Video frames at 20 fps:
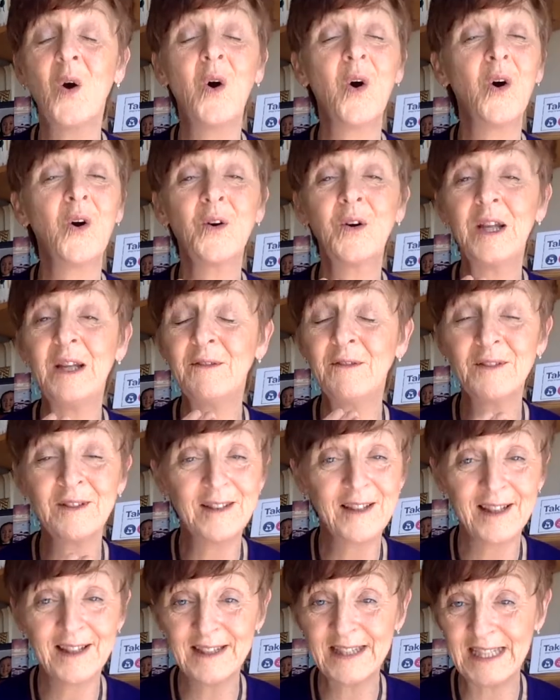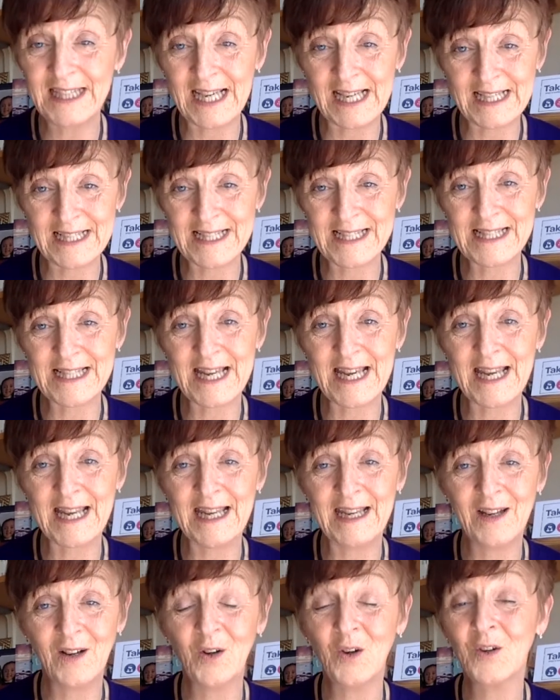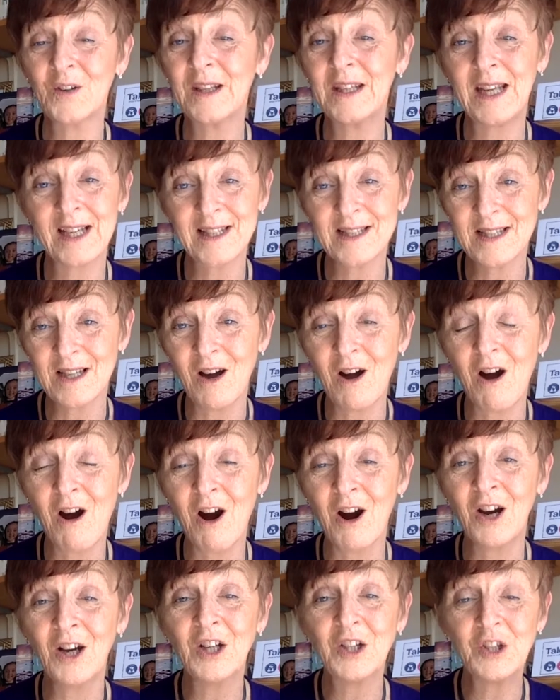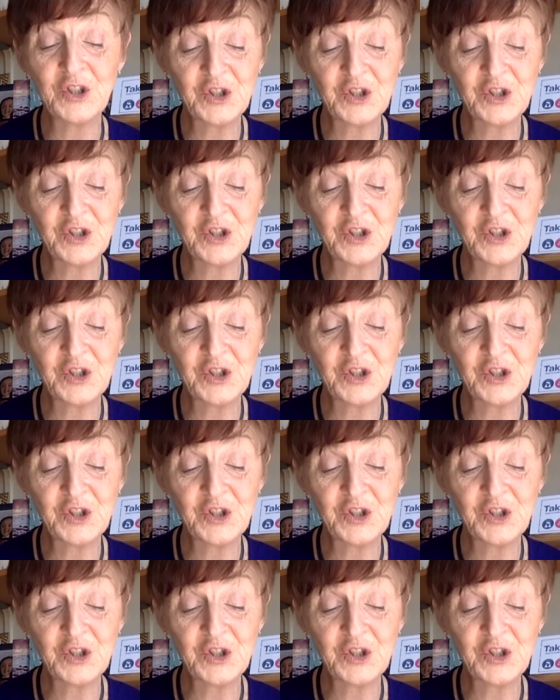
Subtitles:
or even the next day or the next hour,